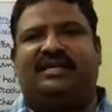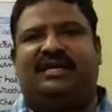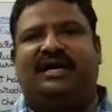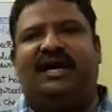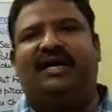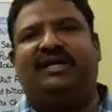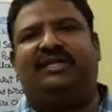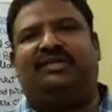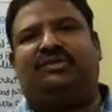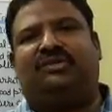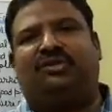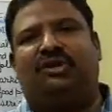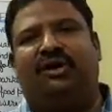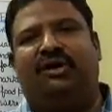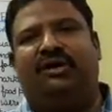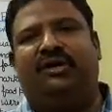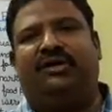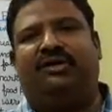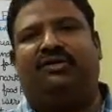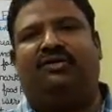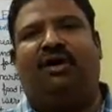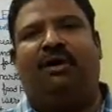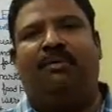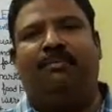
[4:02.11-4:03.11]

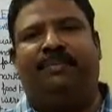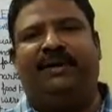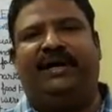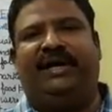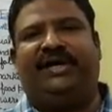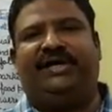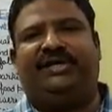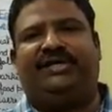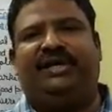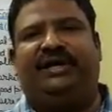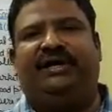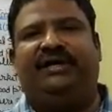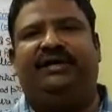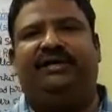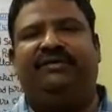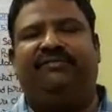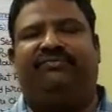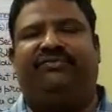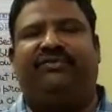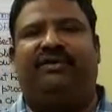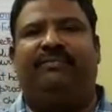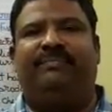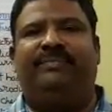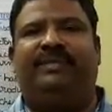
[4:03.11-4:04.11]
cutthroat competition
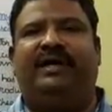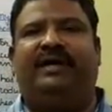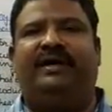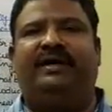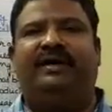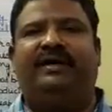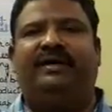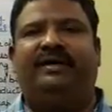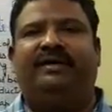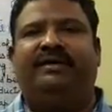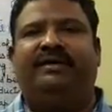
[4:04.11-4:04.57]
from the